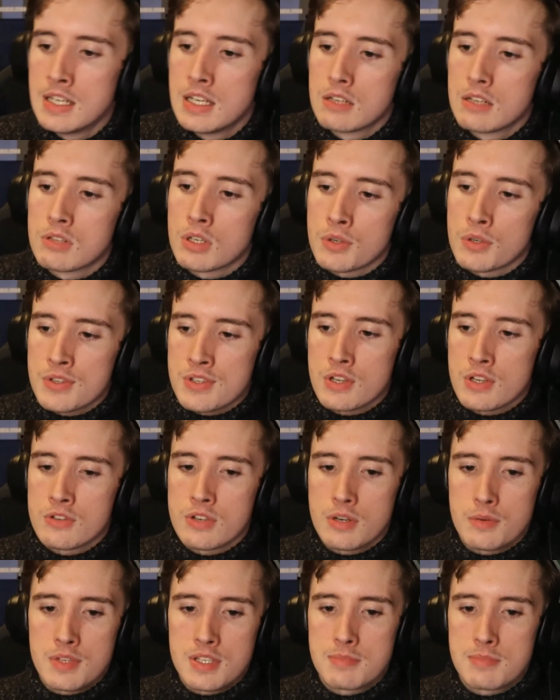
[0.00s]
Rodon's
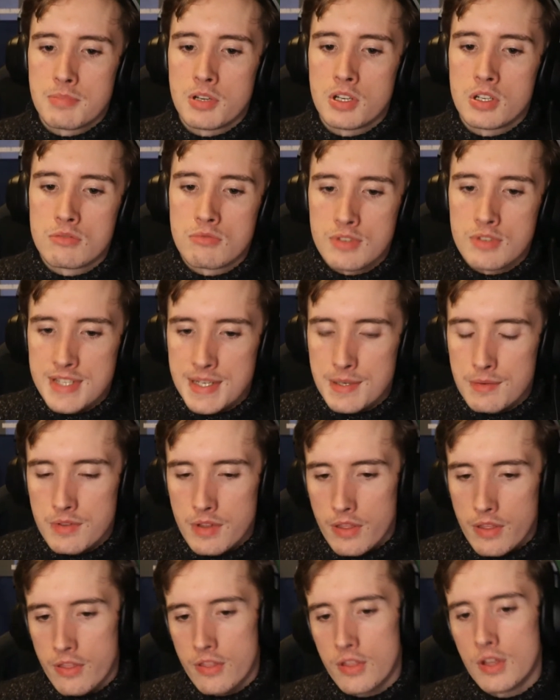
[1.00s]
contract with Spurs runs out on the
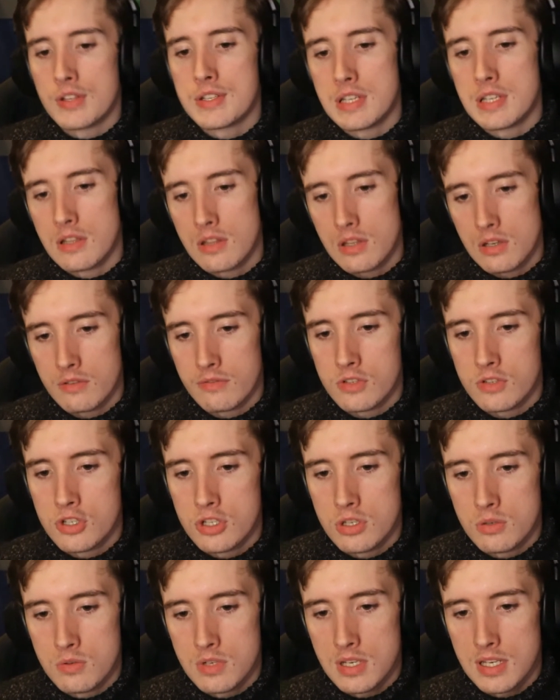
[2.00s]
30th of
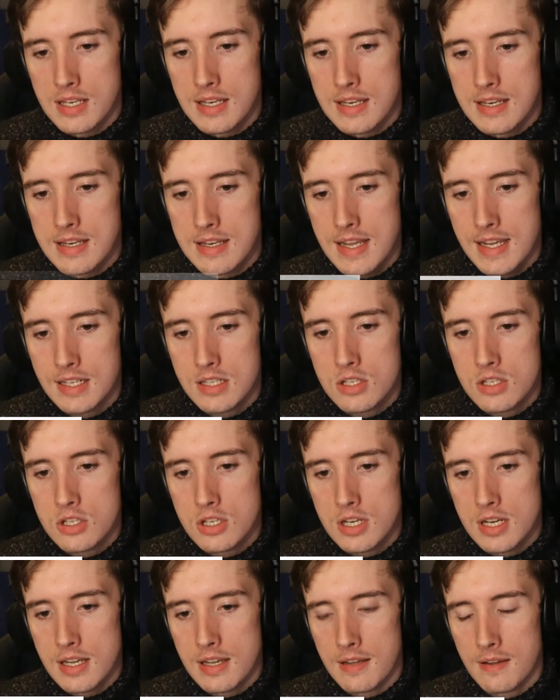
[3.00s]
June next
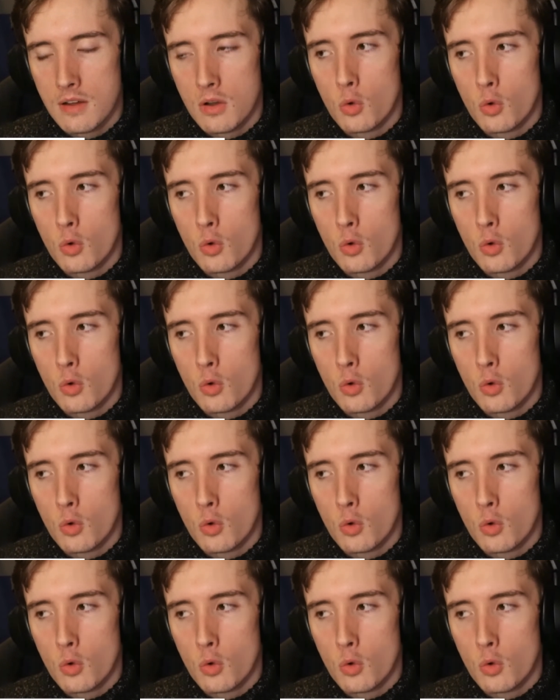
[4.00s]
year.